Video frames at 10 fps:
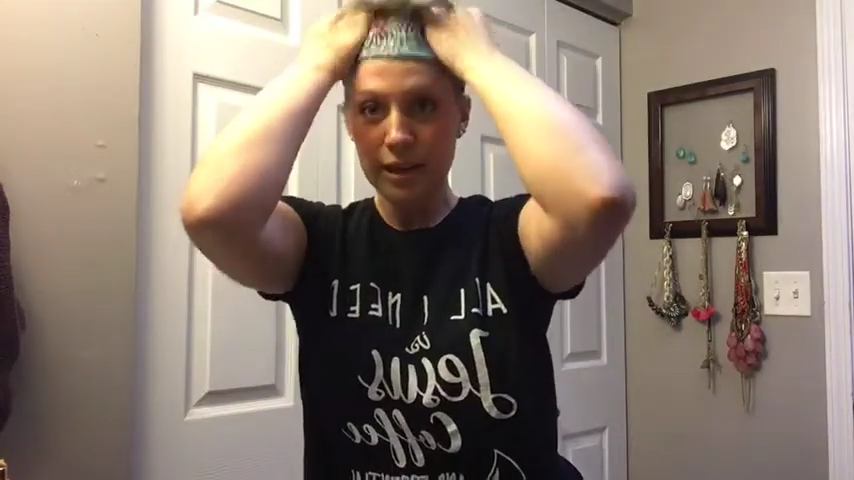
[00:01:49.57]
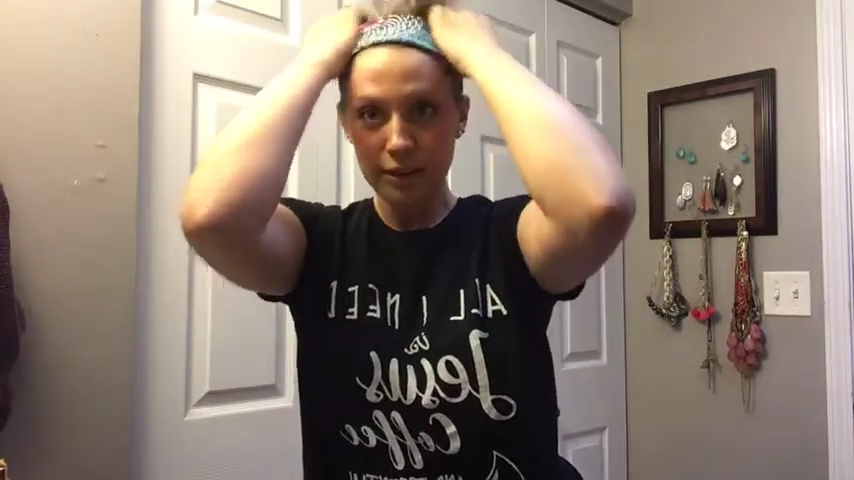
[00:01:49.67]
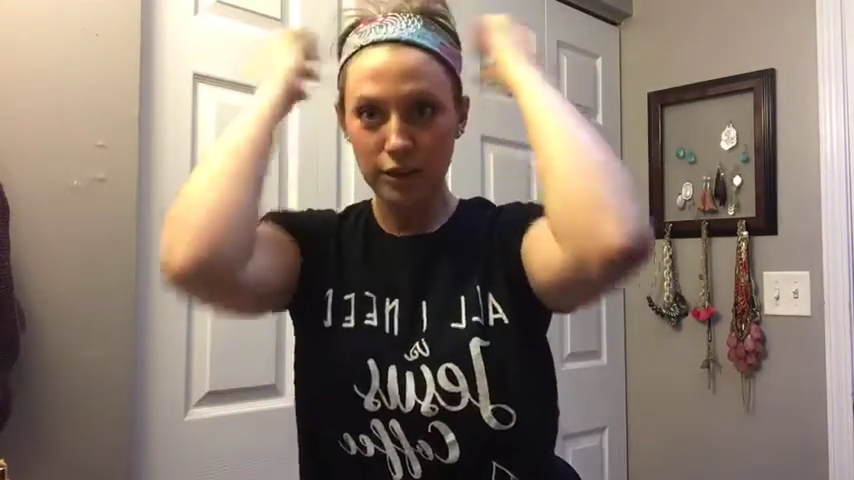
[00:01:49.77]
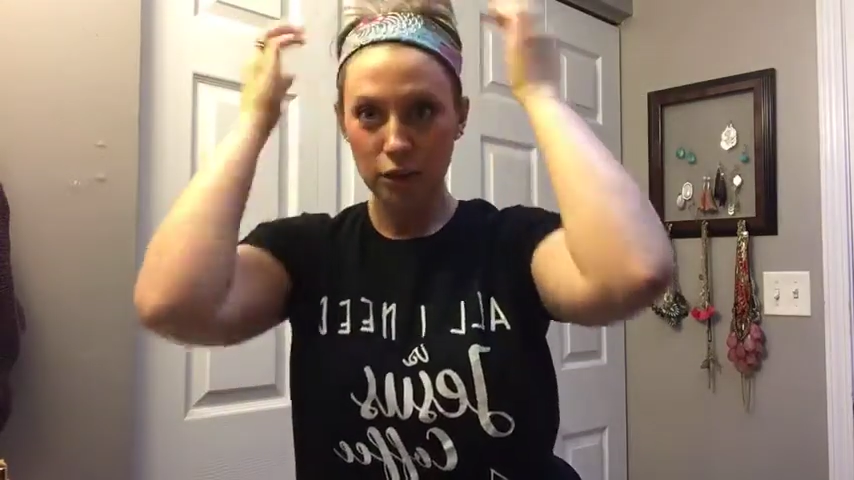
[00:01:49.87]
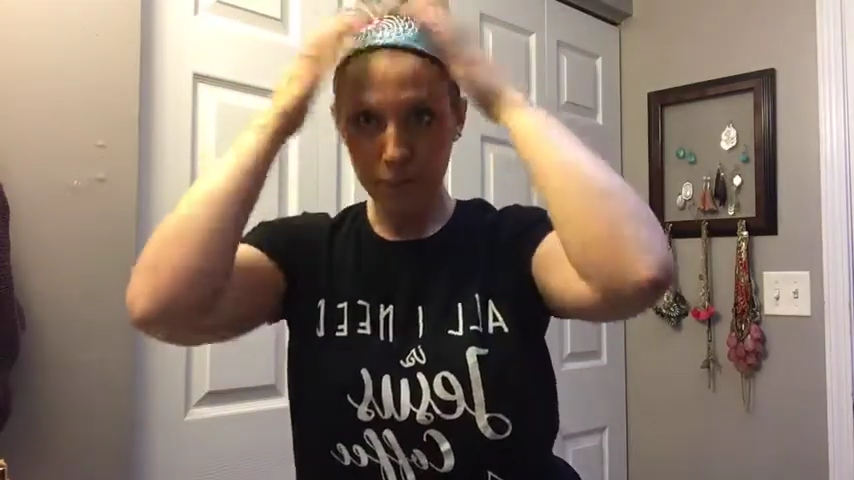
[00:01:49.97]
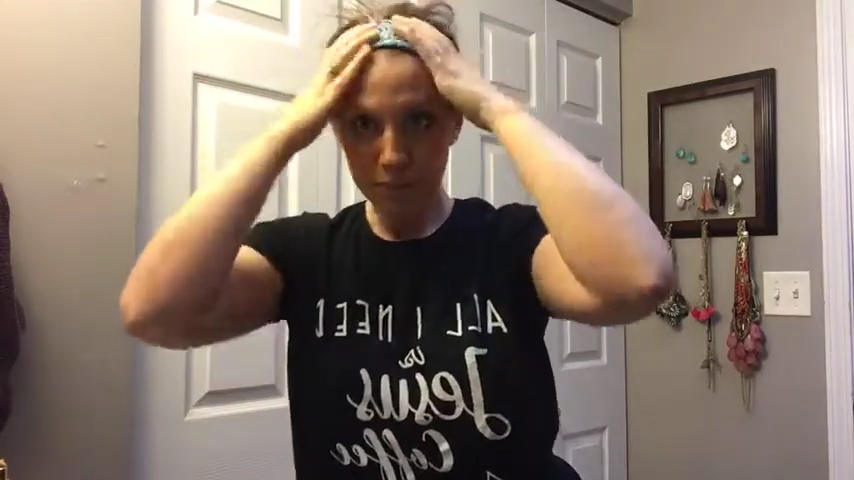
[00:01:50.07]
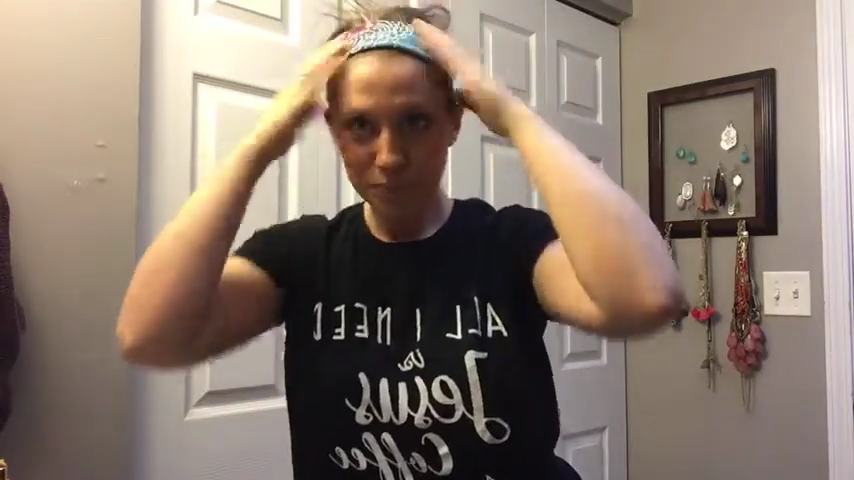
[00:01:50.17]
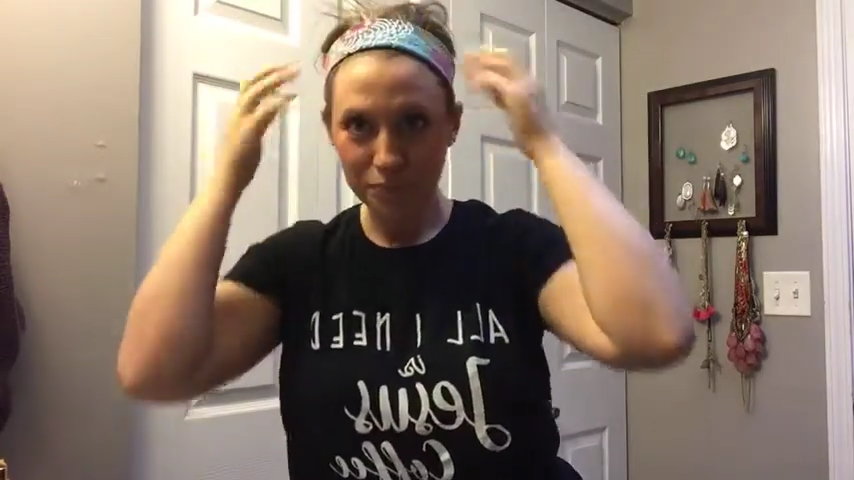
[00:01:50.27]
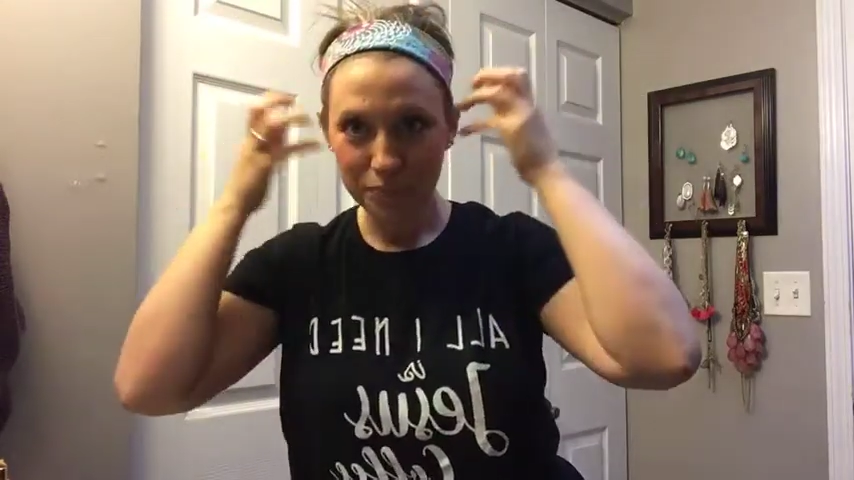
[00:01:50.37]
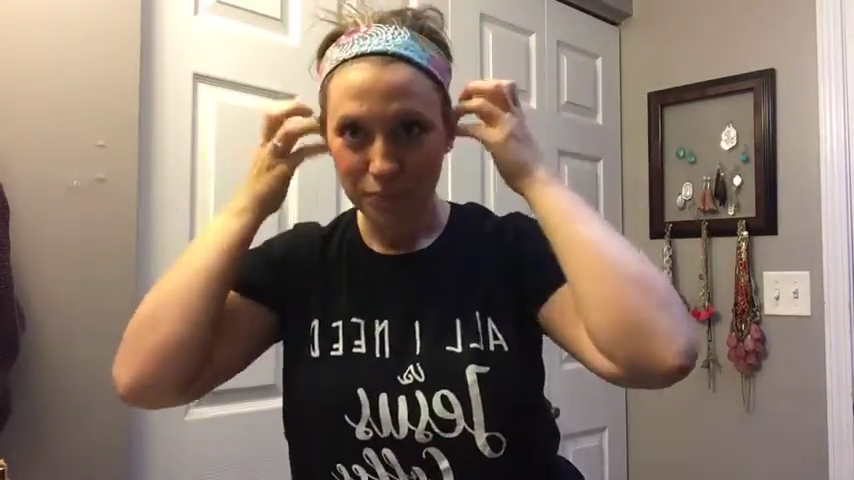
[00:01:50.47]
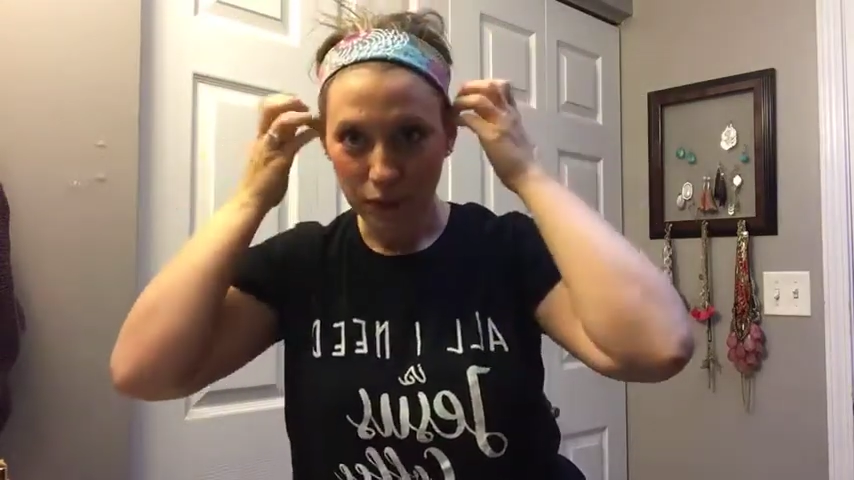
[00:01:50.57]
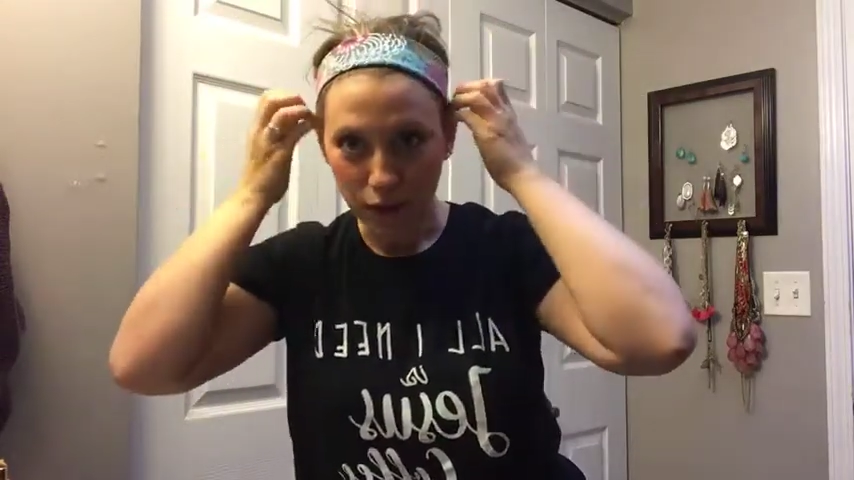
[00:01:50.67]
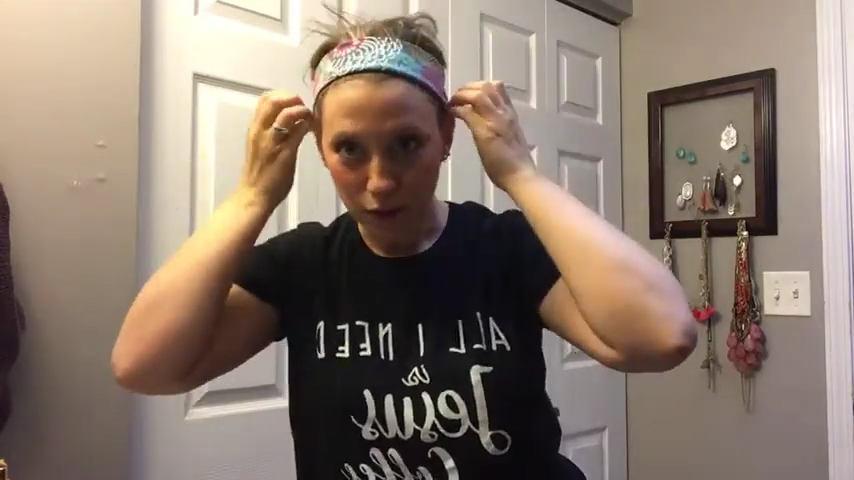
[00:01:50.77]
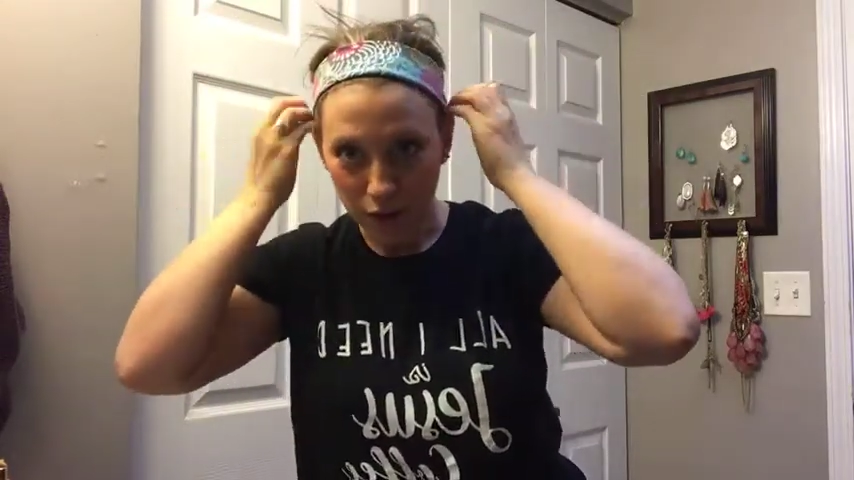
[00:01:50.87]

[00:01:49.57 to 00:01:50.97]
So, here